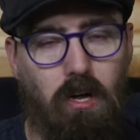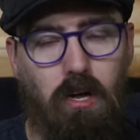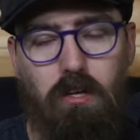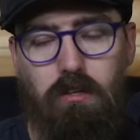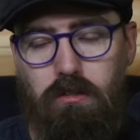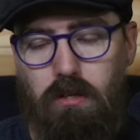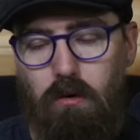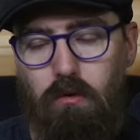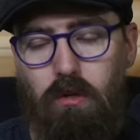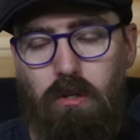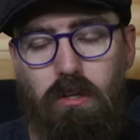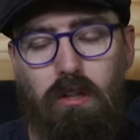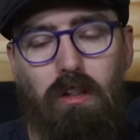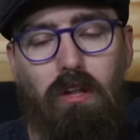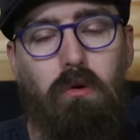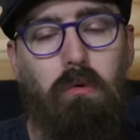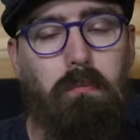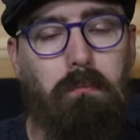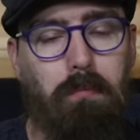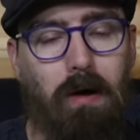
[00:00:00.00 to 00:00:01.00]
So the
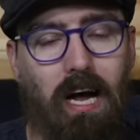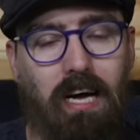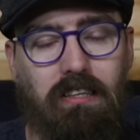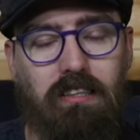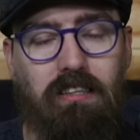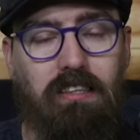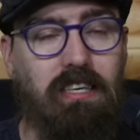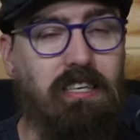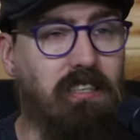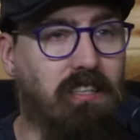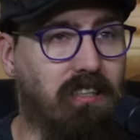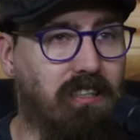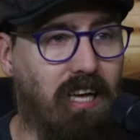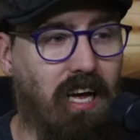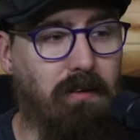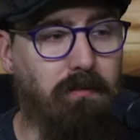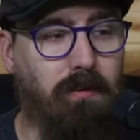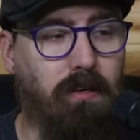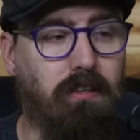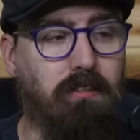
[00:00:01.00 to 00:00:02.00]
loop pass and
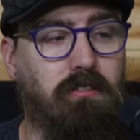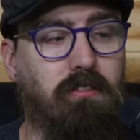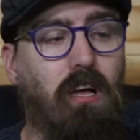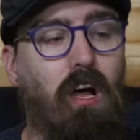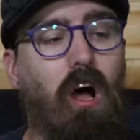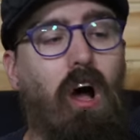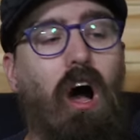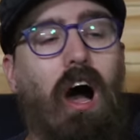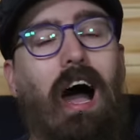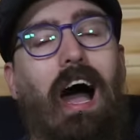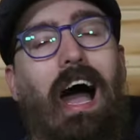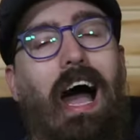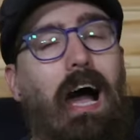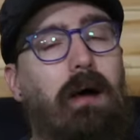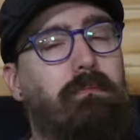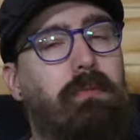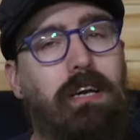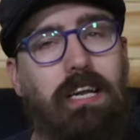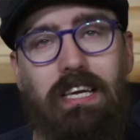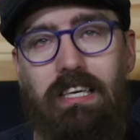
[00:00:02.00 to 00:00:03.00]
interceptions are
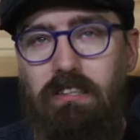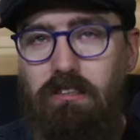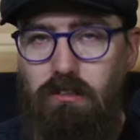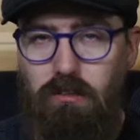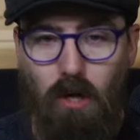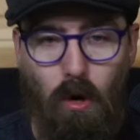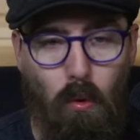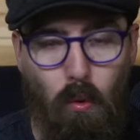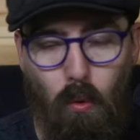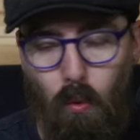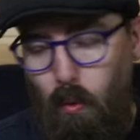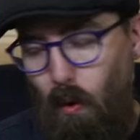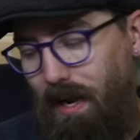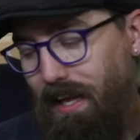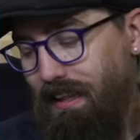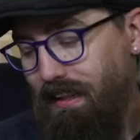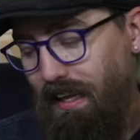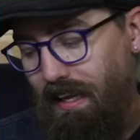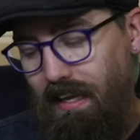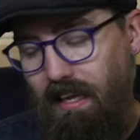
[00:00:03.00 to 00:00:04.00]
happening so
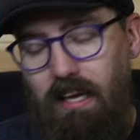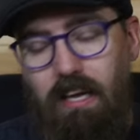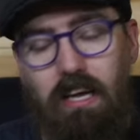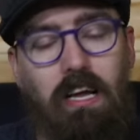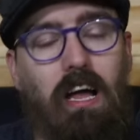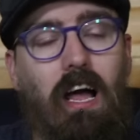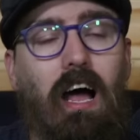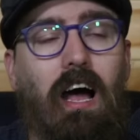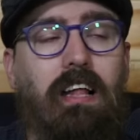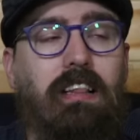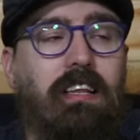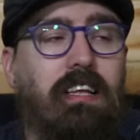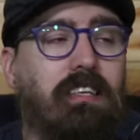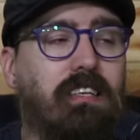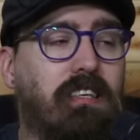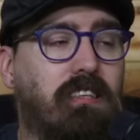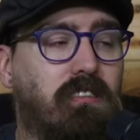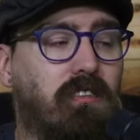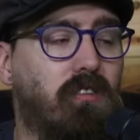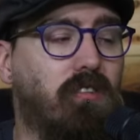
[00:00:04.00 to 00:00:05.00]
quickly. And this
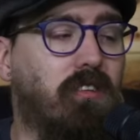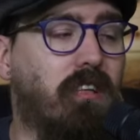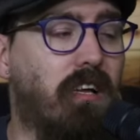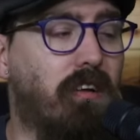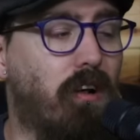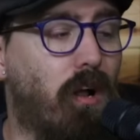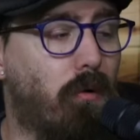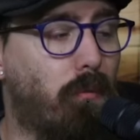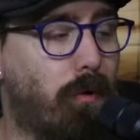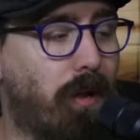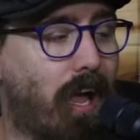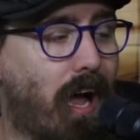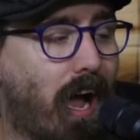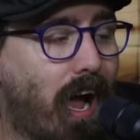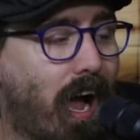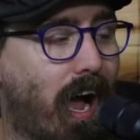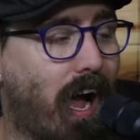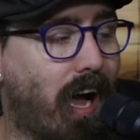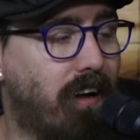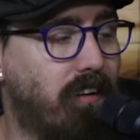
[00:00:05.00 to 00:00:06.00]
is something that we
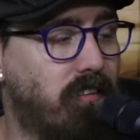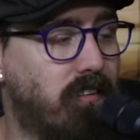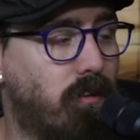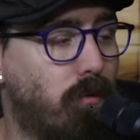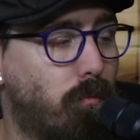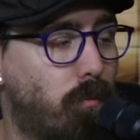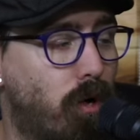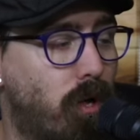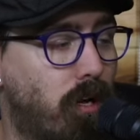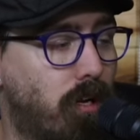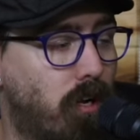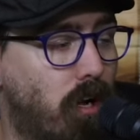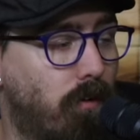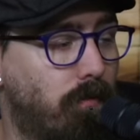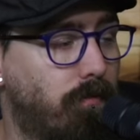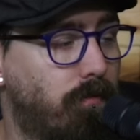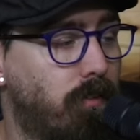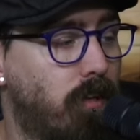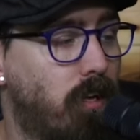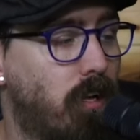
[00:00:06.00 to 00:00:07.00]
have to work on
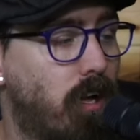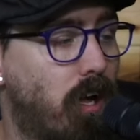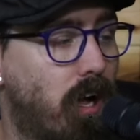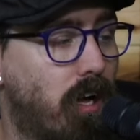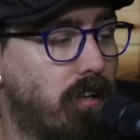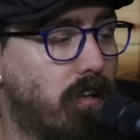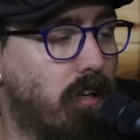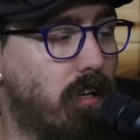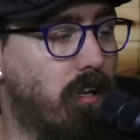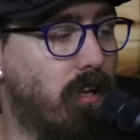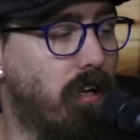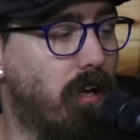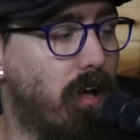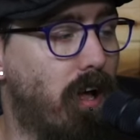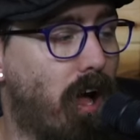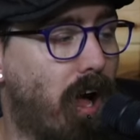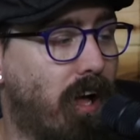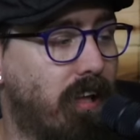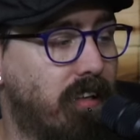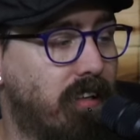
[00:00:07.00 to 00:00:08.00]
as a
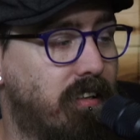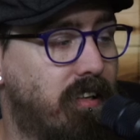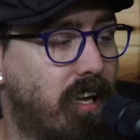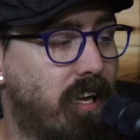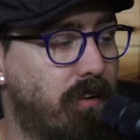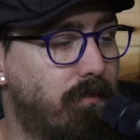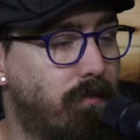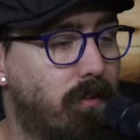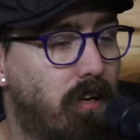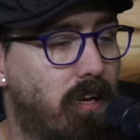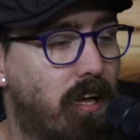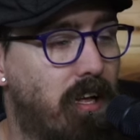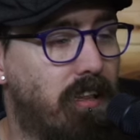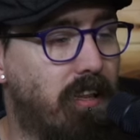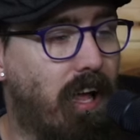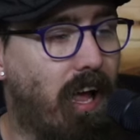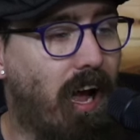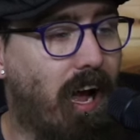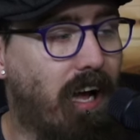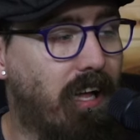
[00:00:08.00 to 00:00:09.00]
as a team.
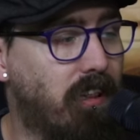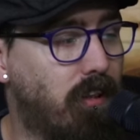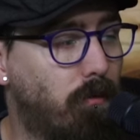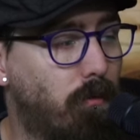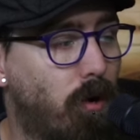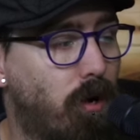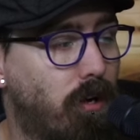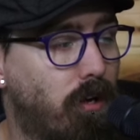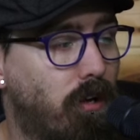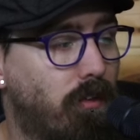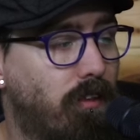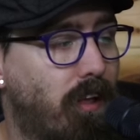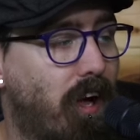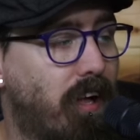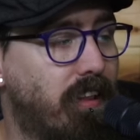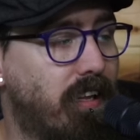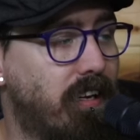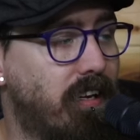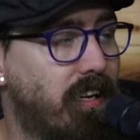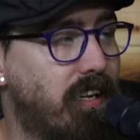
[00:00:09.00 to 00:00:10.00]
They have to work on
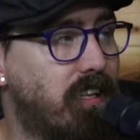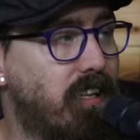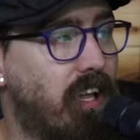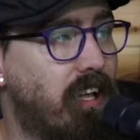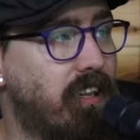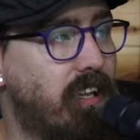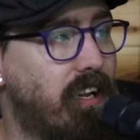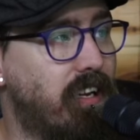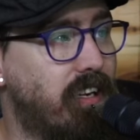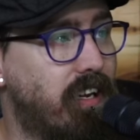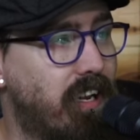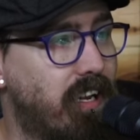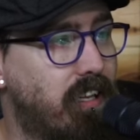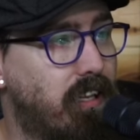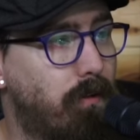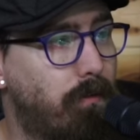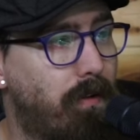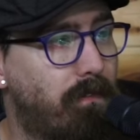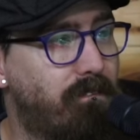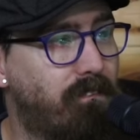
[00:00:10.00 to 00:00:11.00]
that. They need to they need
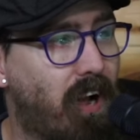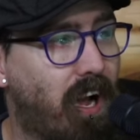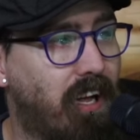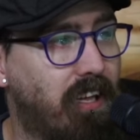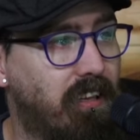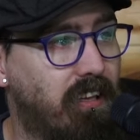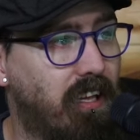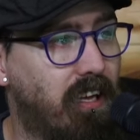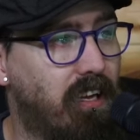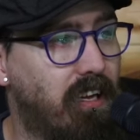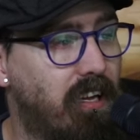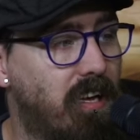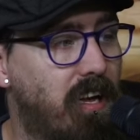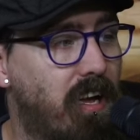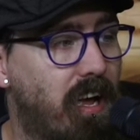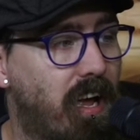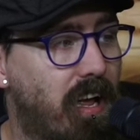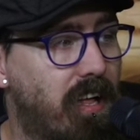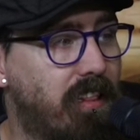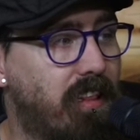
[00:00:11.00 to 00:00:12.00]
to be faster
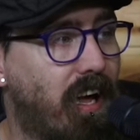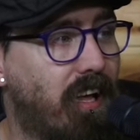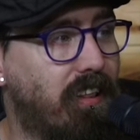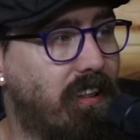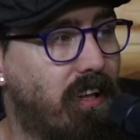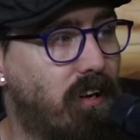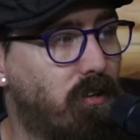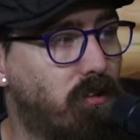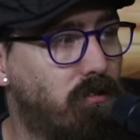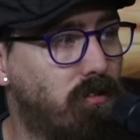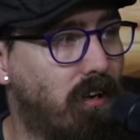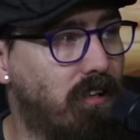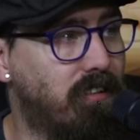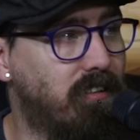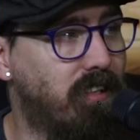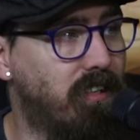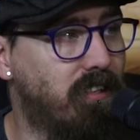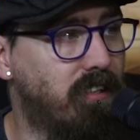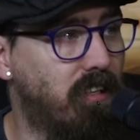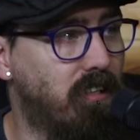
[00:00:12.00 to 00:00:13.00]
in that little
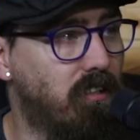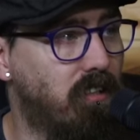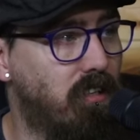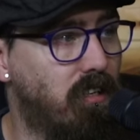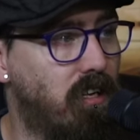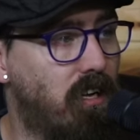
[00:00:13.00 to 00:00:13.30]
transition.